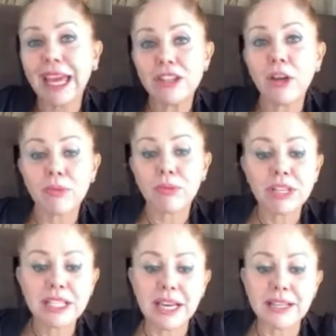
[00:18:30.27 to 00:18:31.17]
end up
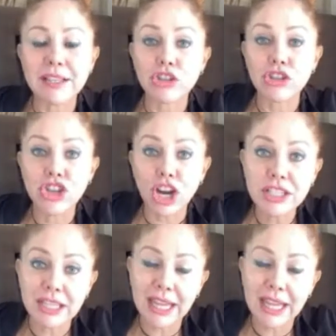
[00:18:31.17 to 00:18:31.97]
criticizing or judging